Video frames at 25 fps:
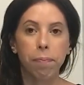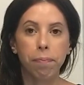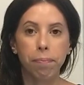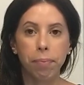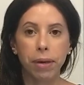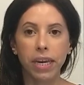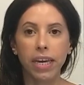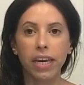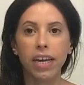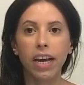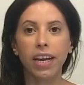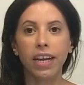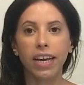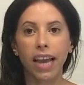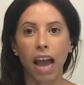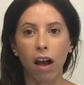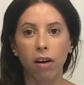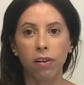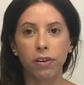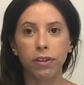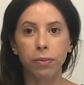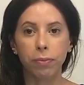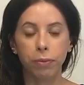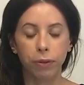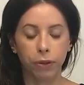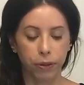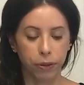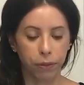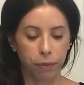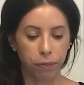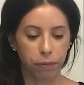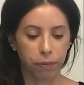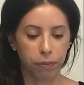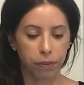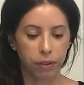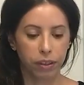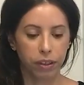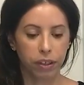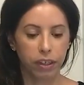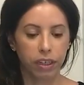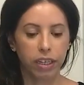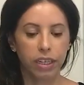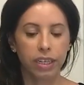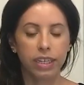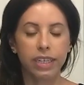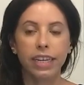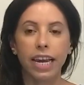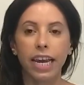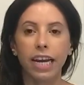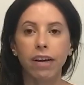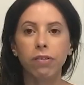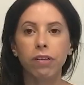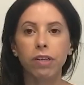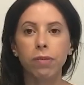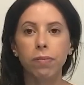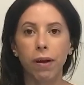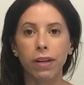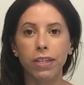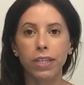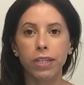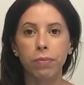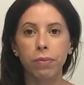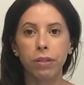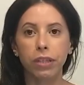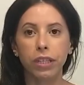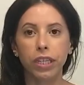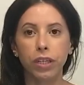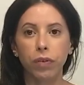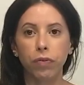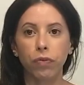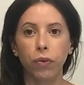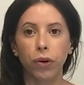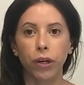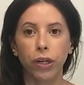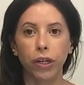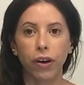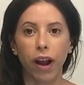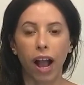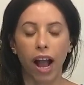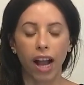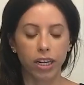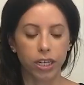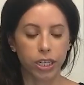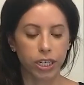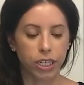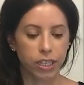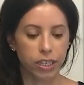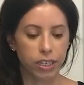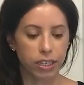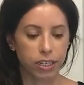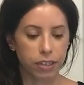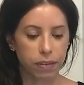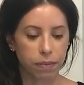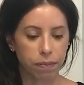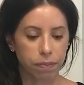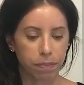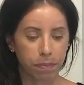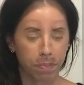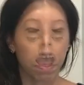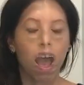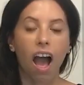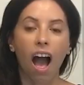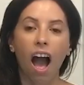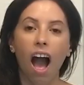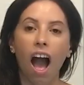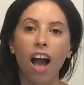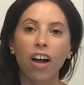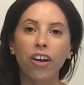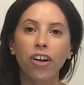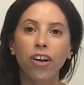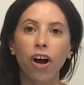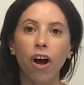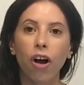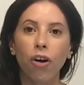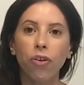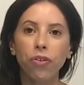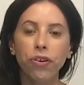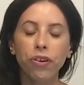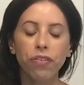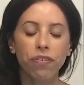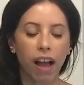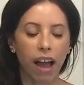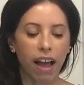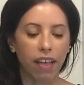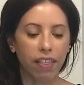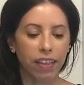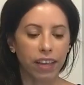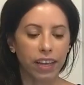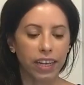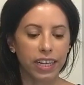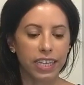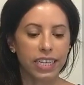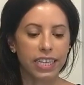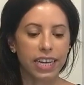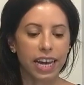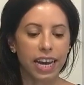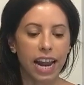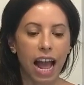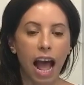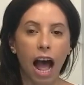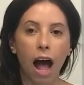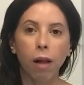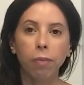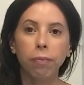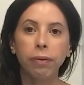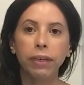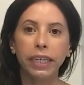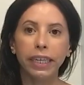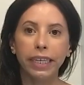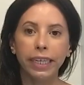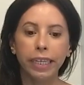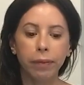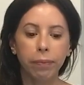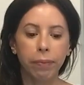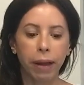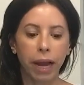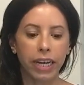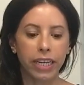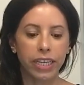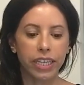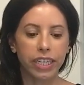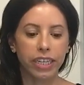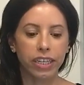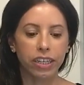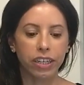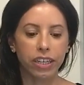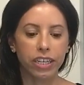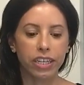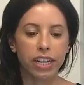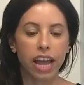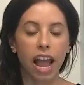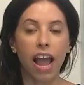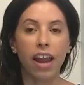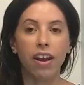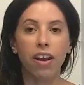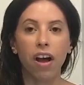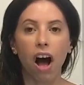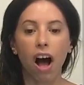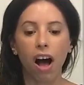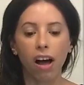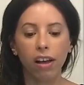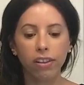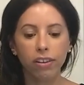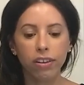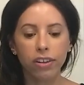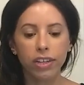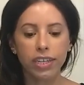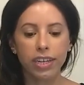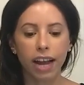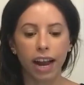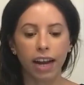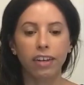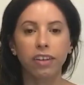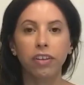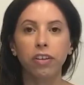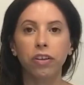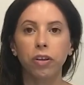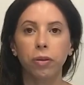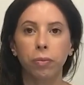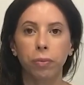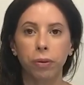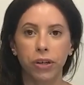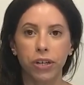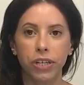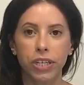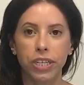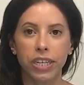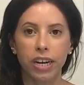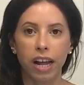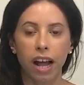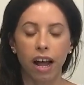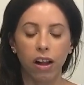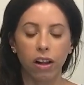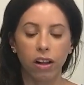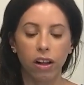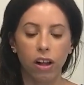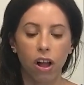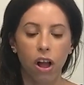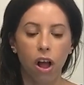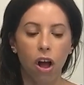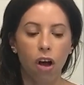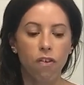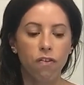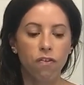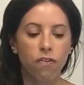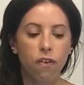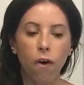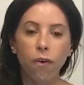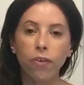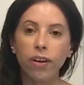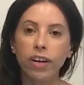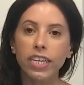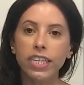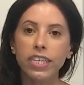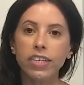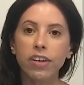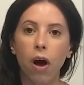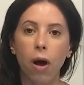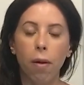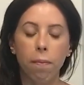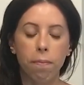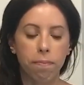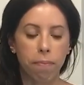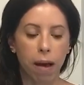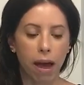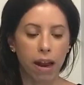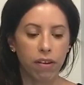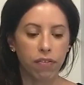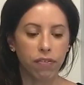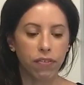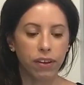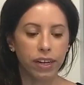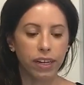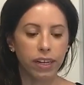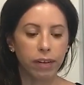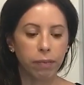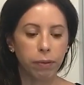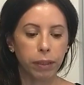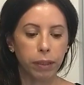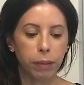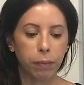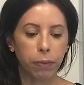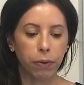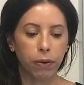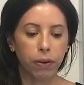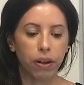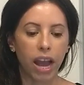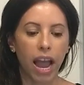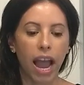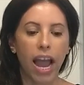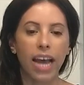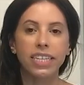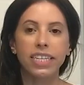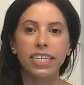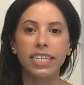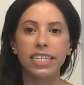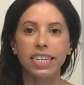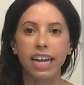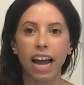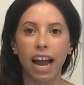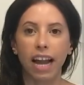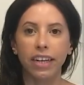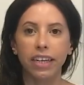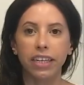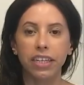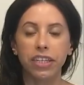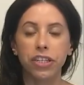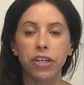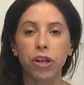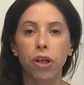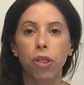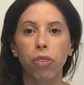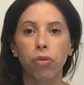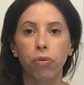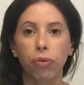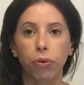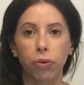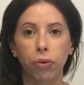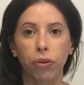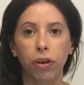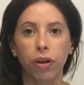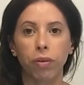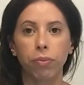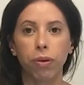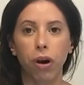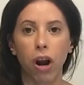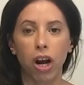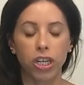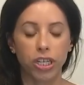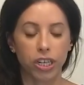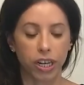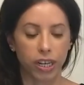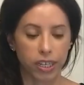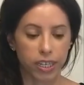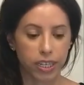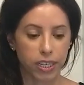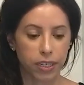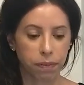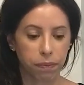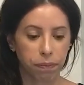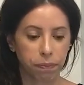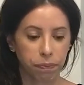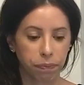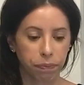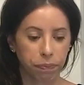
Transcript: Be accountable. Take responsibility for your actions. A code of ethics can help keep engineers and other technical personnel focused on benefiting people and societies through their projects.